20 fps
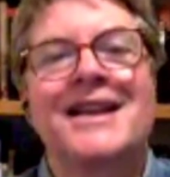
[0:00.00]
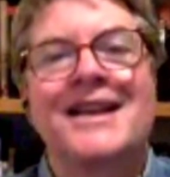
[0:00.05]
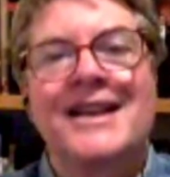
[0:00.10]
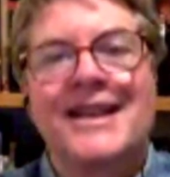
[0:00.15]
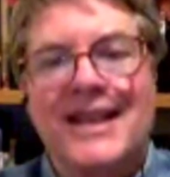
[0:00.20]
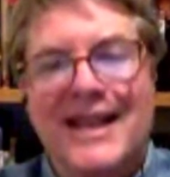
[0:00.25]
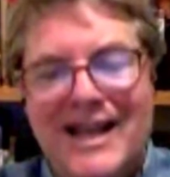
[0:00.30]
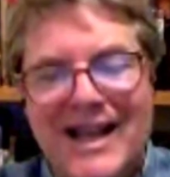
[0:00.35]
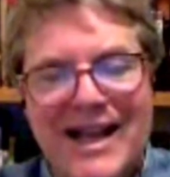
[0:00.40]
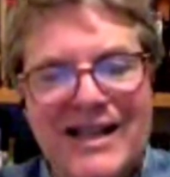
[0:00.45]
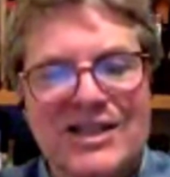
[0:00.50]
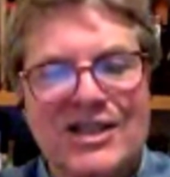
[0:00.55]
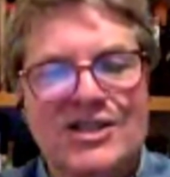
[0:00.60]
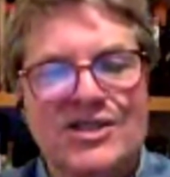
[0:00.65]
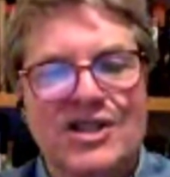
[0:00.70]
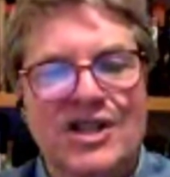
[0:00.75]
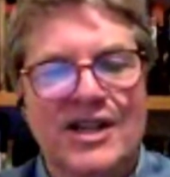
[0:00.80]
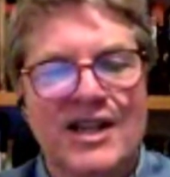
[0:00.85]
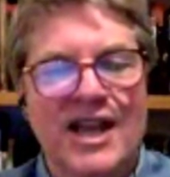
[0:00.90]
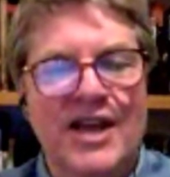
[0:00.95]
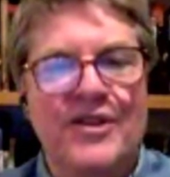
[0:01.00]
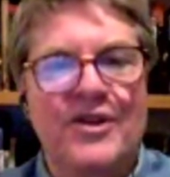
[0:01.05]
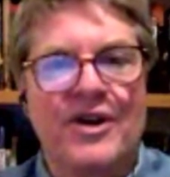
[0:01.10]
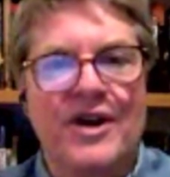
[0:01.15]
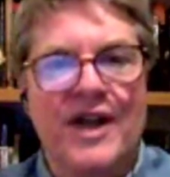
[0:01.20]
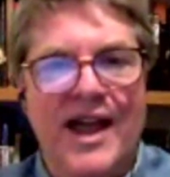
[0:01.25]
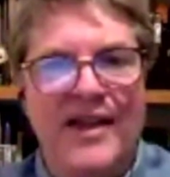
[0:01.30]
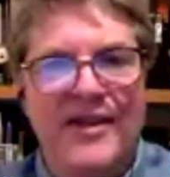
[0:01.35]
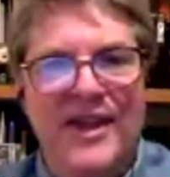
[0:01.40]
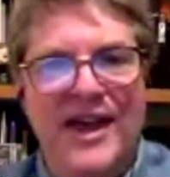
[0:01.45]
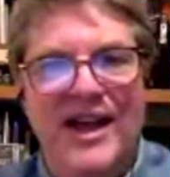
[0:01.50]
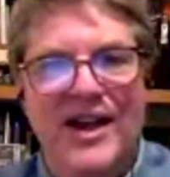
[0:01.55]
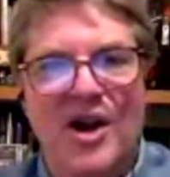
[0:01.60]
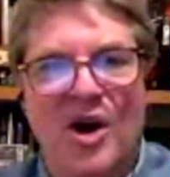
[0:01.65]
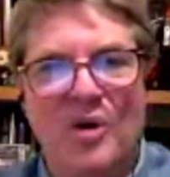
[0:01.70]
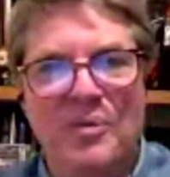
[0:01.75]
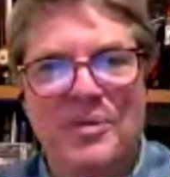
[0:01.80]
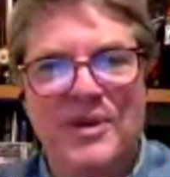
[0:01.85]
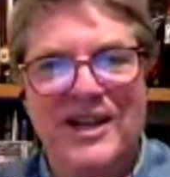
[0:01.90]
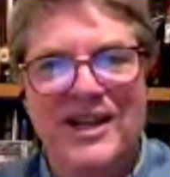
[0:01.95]
connected together, and that
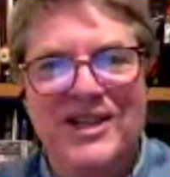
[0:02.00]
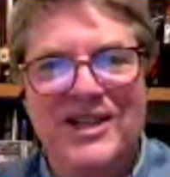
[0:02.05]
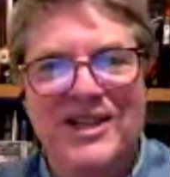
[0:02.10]
opening